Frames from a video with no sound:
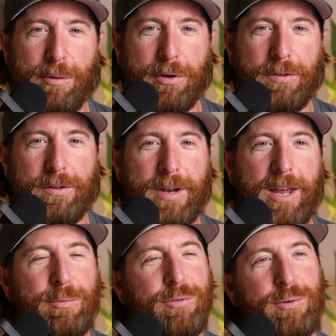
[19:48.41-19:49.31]
Plus the
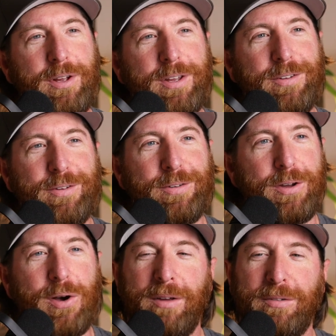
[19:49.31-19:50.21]
name was
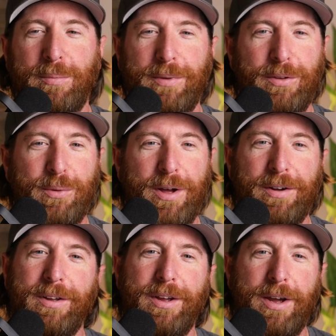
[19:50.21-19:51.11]
ridiculously awesome as well.